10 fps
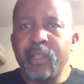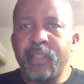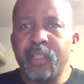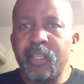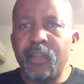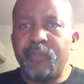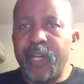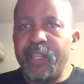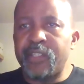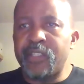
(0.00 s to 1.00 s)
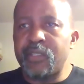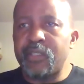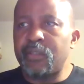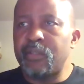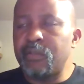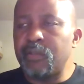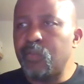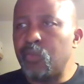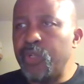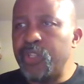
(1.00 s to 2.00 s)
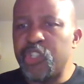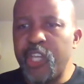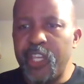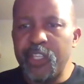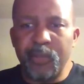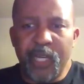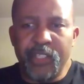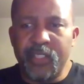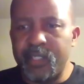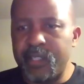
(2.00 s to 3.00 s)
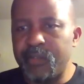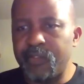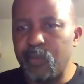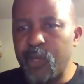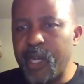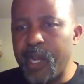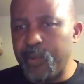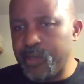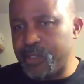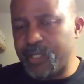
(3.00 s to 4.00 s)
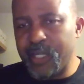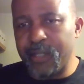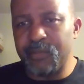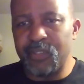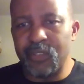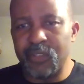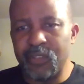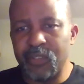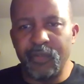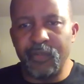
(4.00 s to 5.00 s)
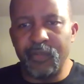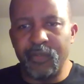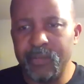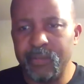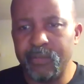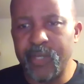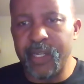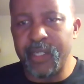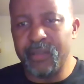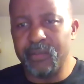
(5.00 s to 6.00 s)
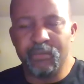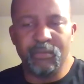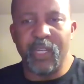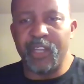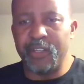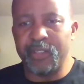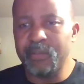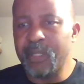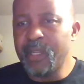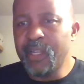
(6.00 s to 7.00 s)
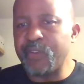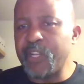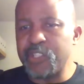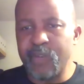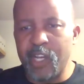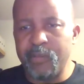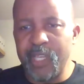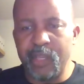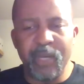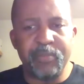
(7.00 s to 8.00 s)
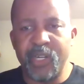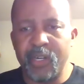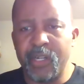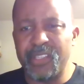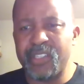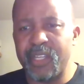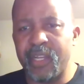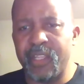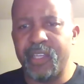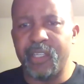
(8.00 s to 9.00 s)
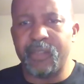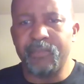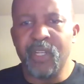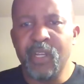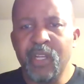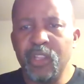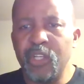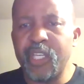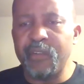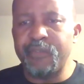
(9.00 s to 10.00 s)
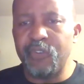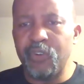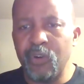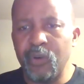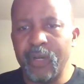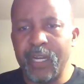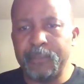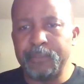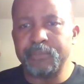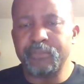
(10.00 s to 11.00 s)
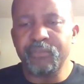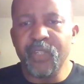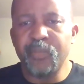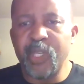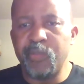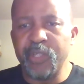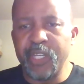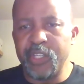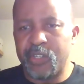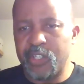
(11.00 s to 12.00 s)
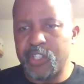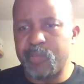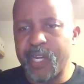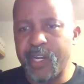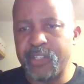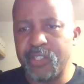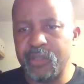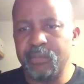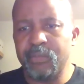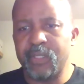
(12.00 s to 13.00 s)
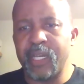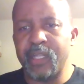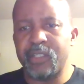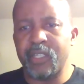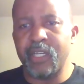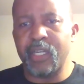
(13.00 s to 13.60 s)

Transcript: think the advice wouldn't change much from what I was sort of taught by either friends around me, my parents. I think looking for people that you can aspire to, that